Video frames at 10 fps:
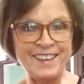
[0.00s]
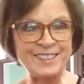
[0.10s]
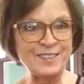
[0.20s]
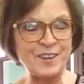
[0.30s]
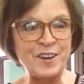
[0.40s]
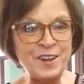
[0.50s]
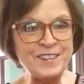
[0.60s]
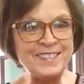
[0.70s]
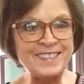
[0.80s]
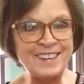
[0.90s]
it's
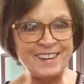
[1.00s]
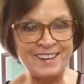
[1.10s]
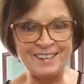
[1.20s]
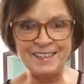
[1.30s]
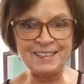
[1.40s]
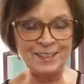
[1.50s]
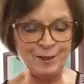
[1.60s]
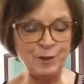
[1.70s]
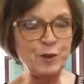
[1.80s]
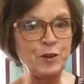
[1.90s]
all done. Doesn't
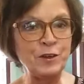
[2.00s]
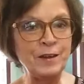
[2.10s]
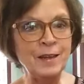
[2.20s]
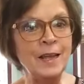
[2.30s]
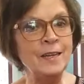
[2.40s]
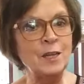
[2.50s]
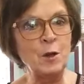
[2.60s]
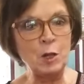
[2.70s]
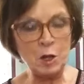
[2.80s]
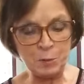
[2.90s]
it look good?
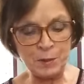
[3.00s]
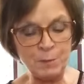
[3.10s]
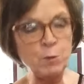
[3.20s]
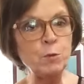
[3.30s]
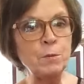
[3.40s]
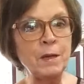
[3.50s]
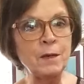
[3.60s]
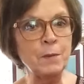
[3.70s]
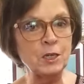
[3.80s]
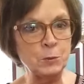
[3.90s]
Now, a lot of people will
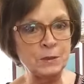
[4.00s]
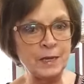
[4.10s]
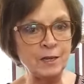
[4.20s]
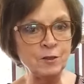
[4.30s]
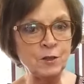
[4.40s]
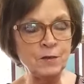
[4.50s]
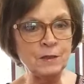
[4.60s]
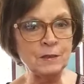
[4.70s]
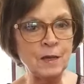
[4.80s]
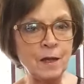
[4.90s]
make mashed potatoes on
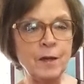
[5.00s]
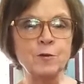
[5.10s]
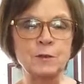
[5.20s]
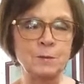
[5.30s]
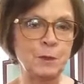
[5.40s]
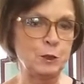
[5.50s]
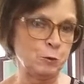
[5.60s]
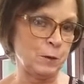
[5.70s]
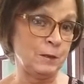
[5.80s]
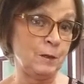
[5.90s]
the side or some nice
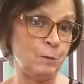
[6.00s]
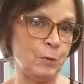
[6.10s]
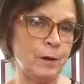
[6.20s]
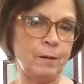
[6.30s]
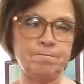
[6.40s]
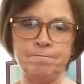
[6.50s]
crusty bread.